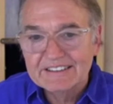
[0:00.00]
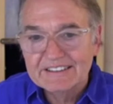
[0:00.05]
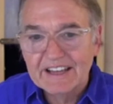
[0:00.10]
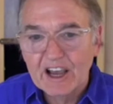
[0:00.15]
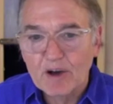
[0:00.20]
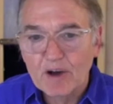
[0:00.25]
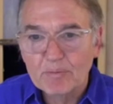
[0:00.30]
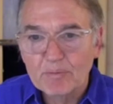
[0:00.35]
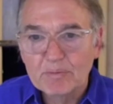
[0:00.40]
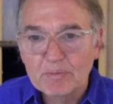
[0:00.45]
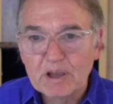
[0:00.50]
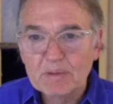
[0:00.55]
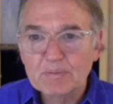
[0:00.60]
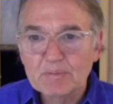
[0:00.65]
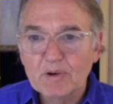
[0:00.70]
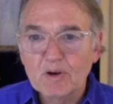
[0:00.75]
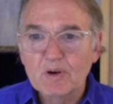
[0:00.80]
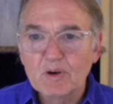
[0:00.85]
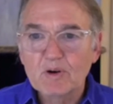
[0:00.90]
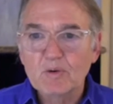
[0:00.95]
to help
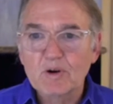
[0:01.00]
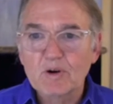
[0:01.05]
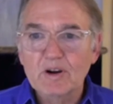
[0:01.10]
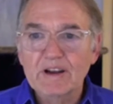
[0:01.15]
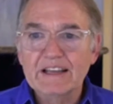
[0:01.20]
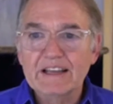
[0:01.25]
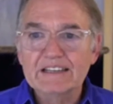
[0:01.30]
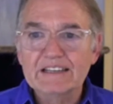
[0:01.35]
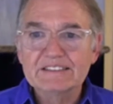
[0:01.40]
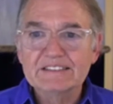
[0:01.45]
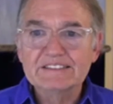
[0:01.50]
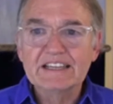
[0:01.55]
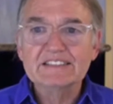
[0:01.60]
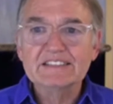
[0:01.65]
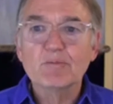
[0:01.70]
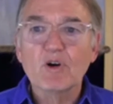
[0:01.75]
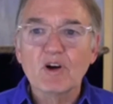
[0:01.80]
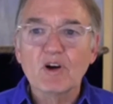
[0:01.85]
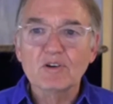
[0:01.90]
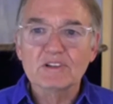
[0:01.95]
people who are, in a sense,
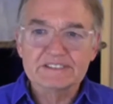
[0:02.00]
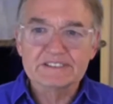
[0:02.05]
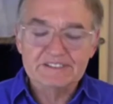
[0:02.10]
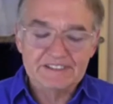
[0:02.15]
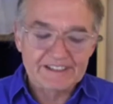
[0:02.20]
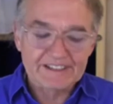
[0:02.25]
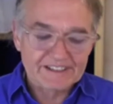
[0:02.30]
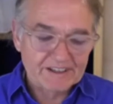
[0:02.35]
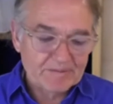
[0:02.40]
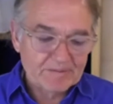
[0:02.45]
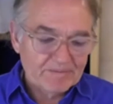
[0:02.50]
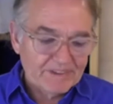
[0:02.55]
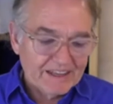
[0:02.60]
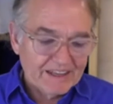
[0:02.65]
more holistic.